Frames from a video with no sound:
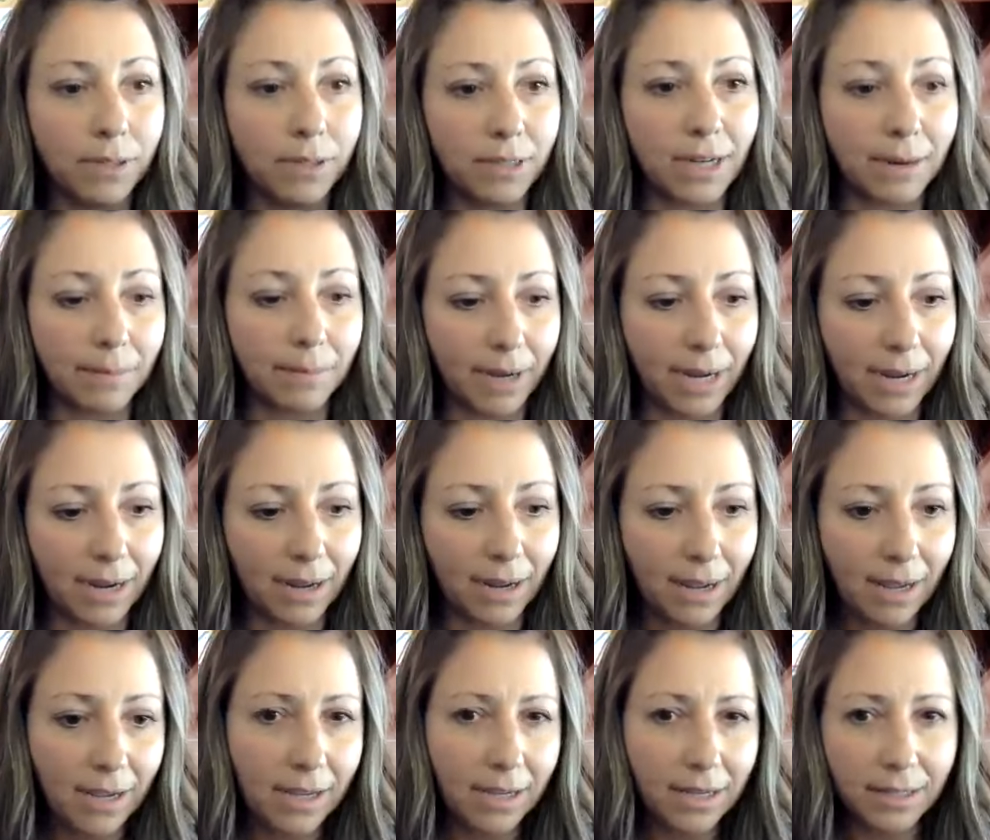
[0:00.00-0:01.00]
But one time
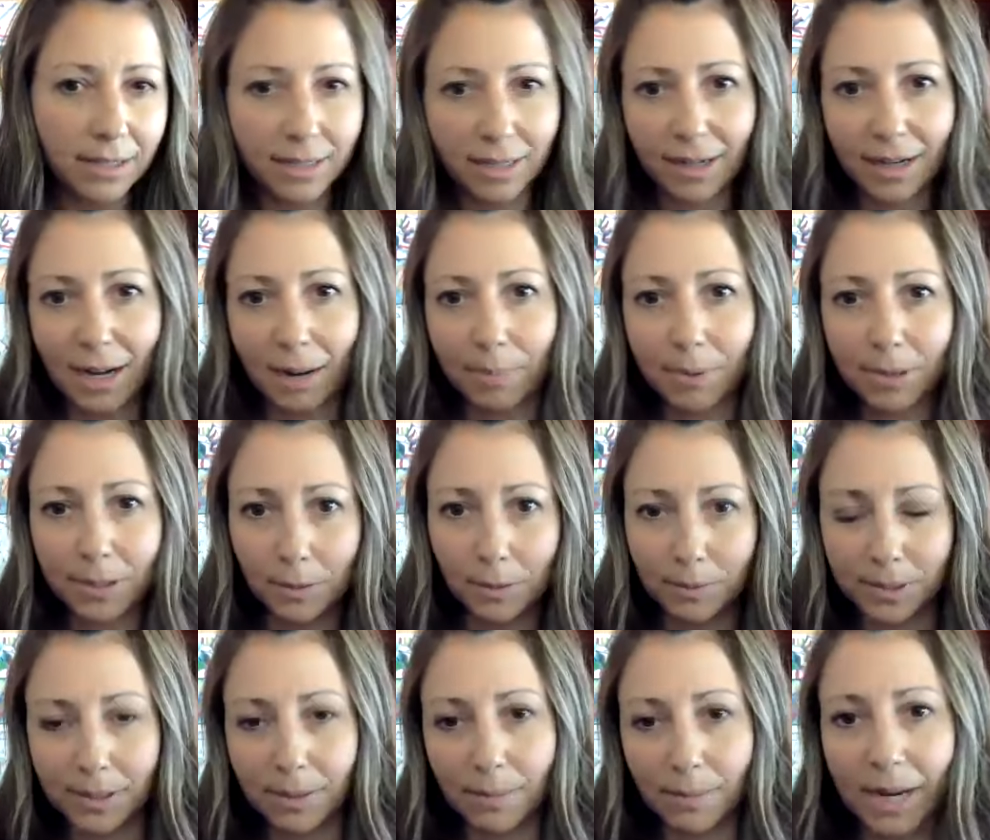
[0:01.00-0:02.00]
I did an
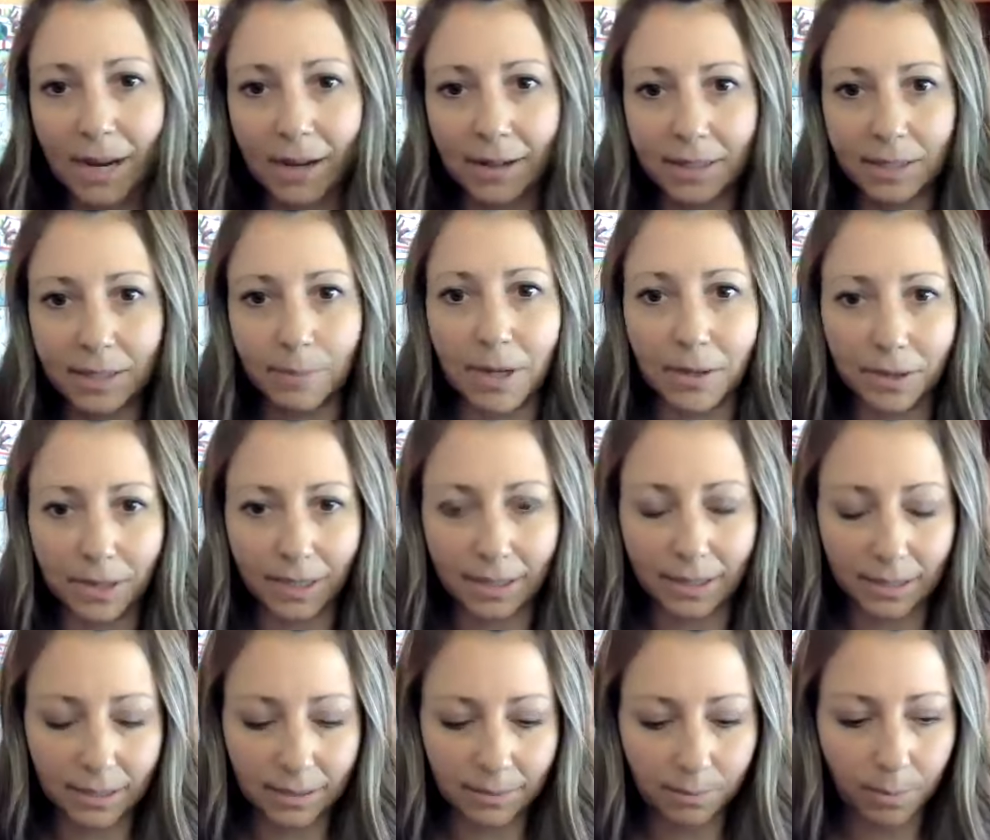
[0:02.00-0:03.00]
episode with somebody else
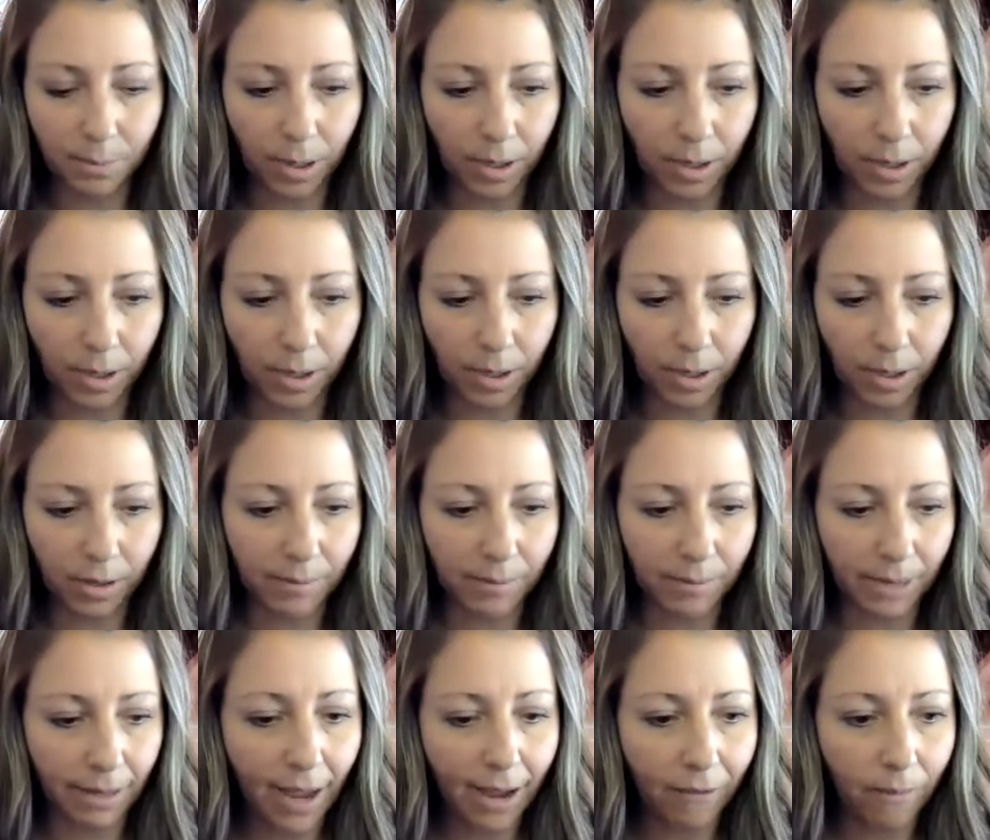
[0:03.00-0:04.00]
about this part in
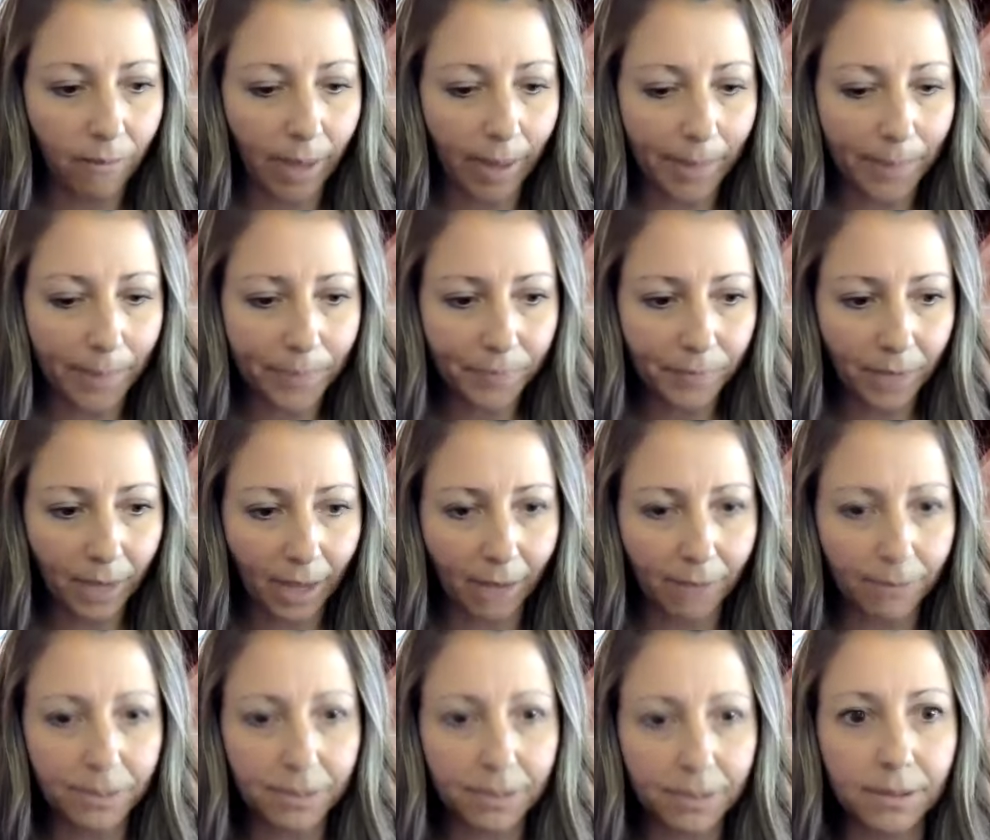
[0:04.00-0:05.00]
my life. But
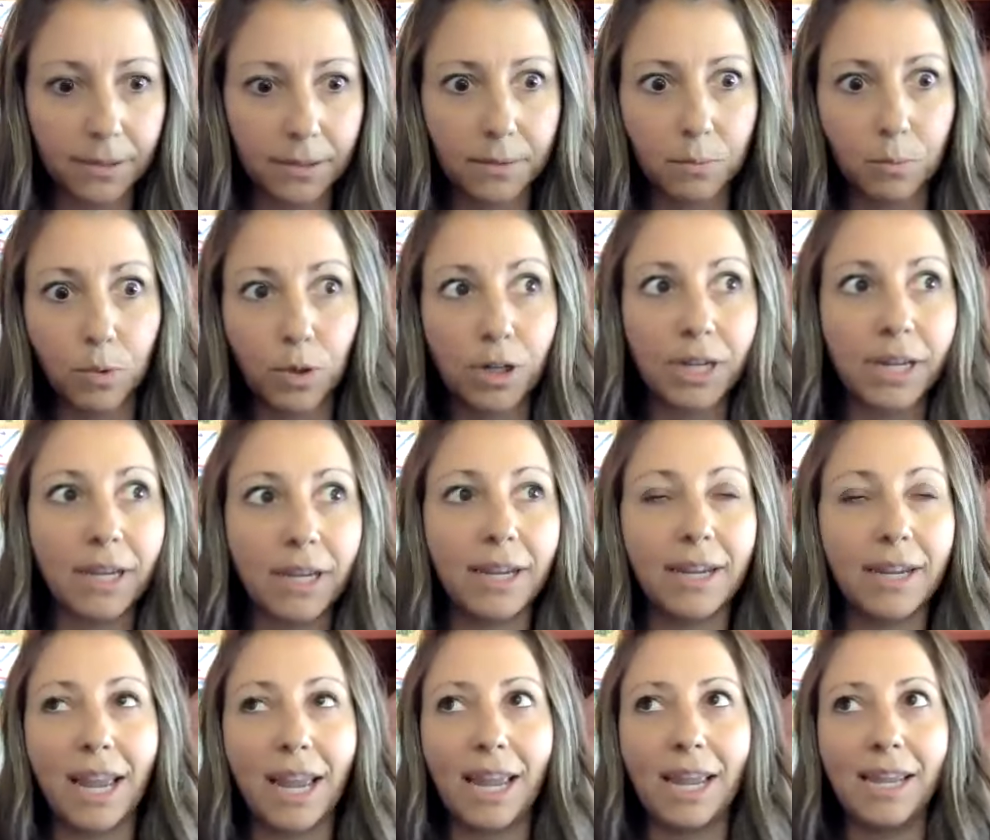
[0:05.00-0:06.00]
I was
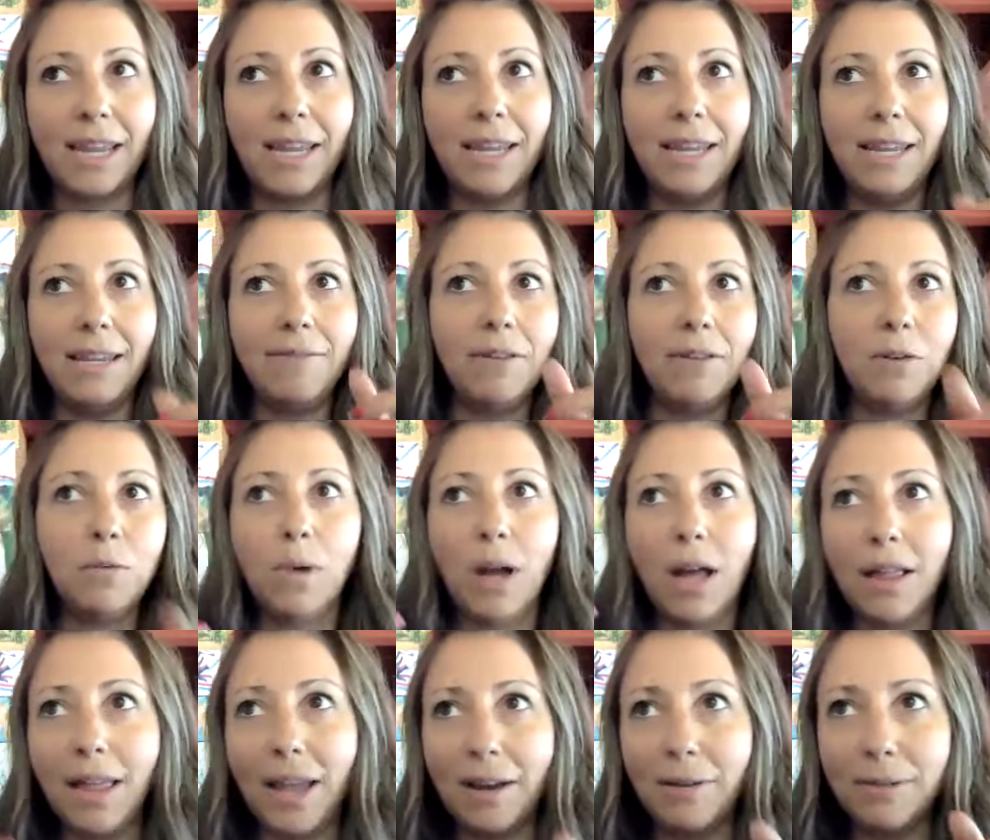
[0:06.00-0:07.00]
working even
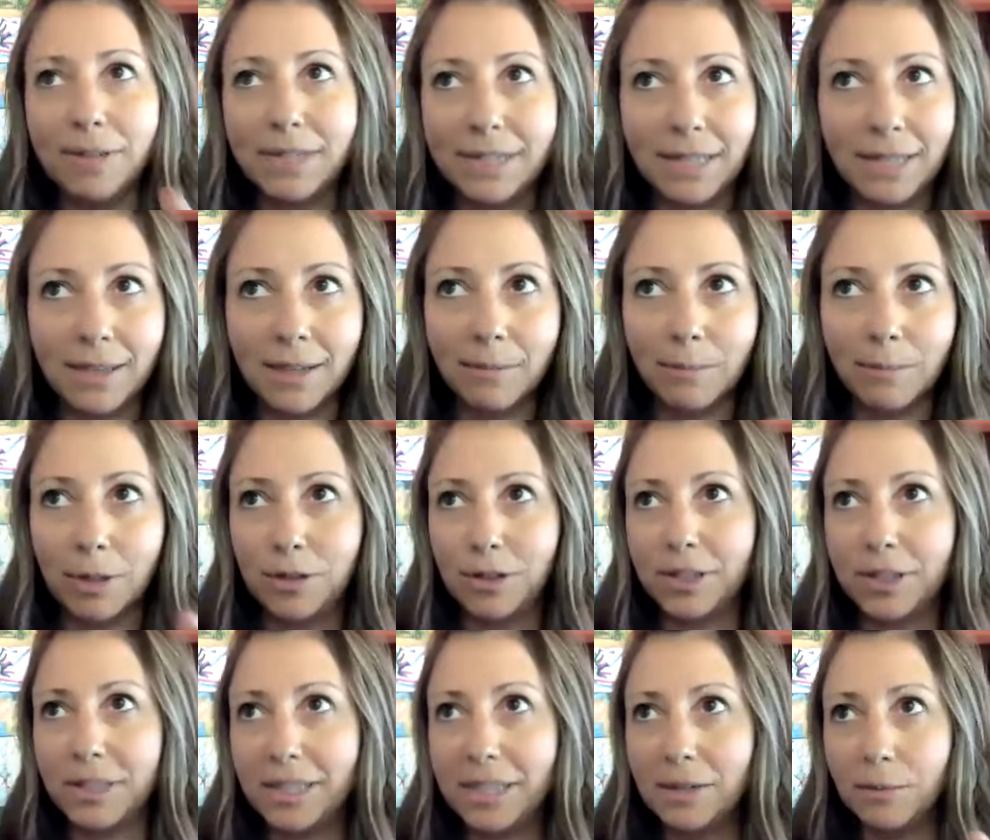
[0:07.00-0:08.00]
while I was in the
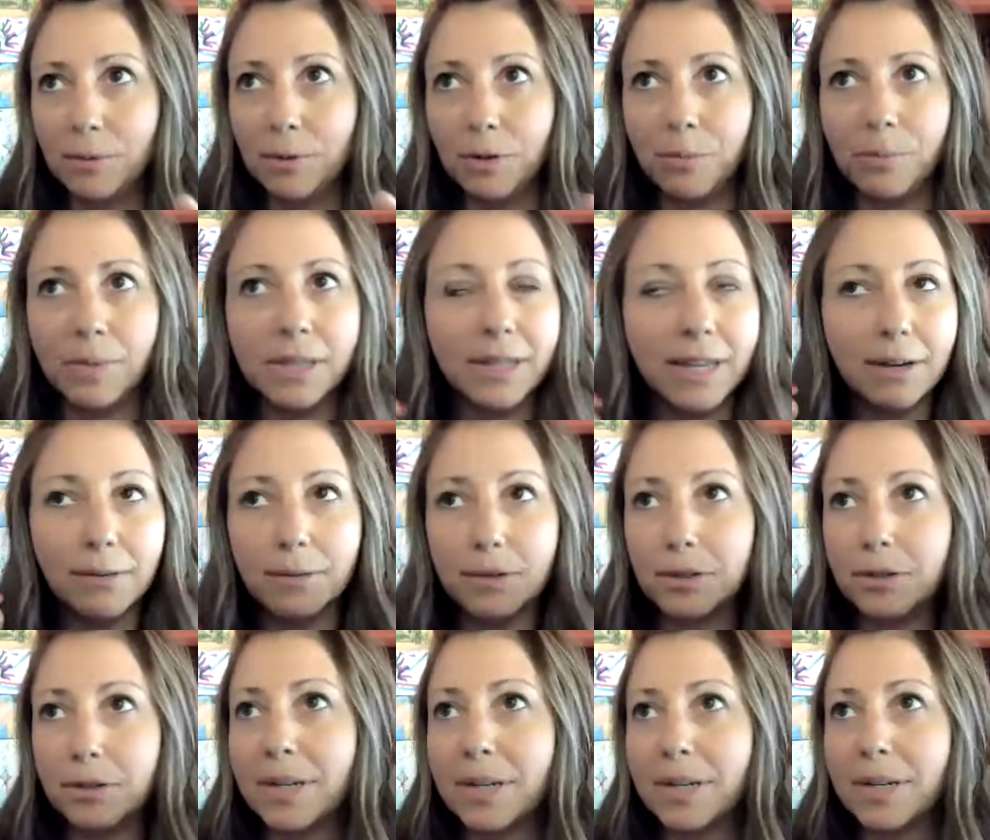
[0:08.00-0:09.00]
emergency room and they were
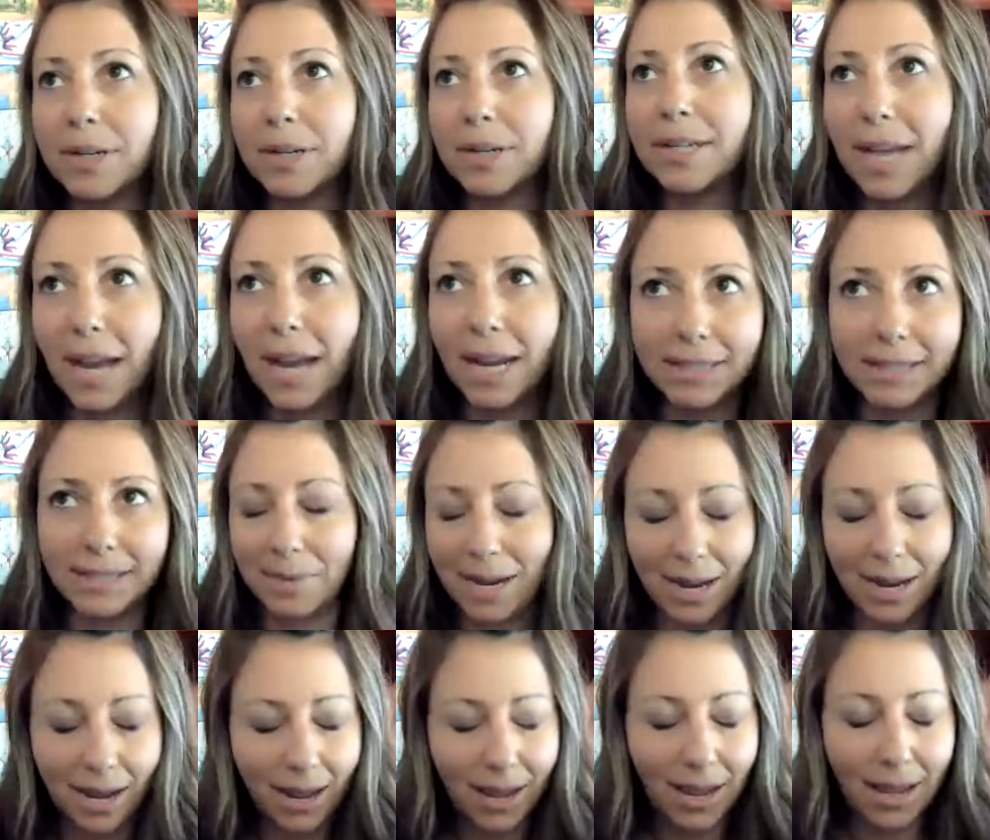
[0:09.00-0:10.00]
doing tests on
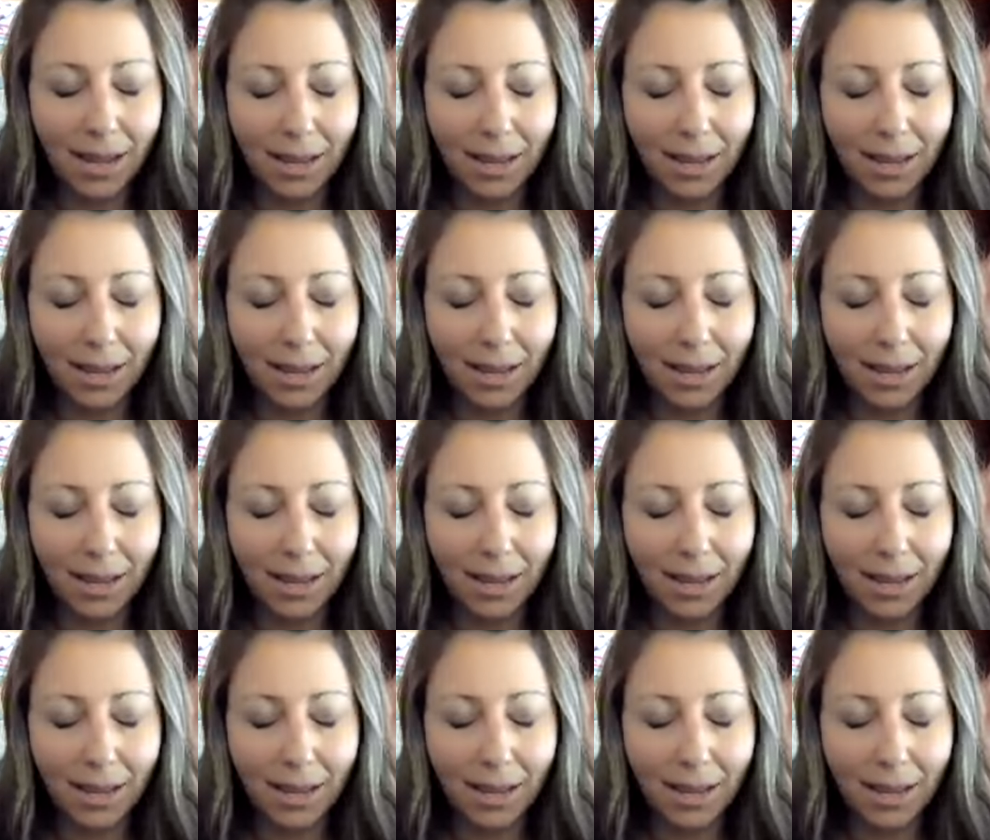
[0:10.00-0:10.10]
me.